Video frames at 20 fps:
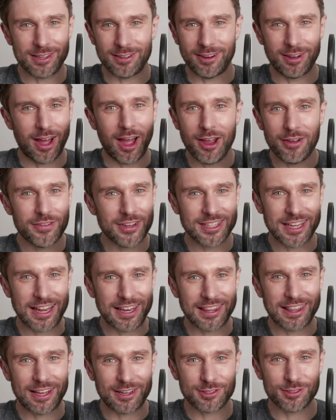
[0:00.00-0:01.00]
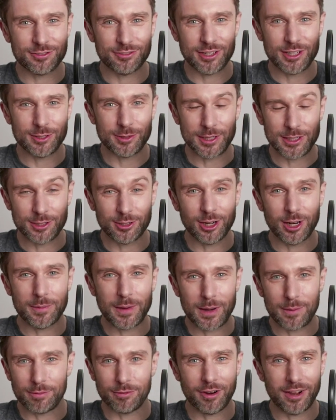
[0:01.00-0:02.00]
It got over ten thousand retweets, all
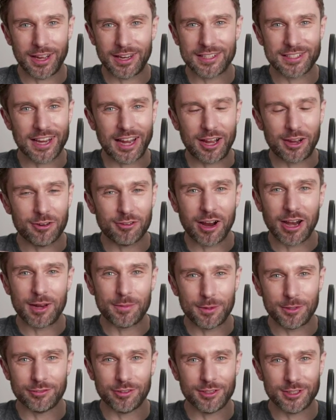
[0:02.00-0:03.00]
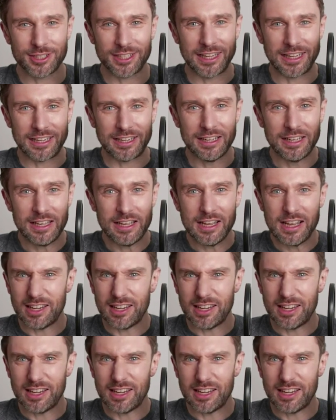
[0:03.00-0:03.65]
about Bryan's incredible routine.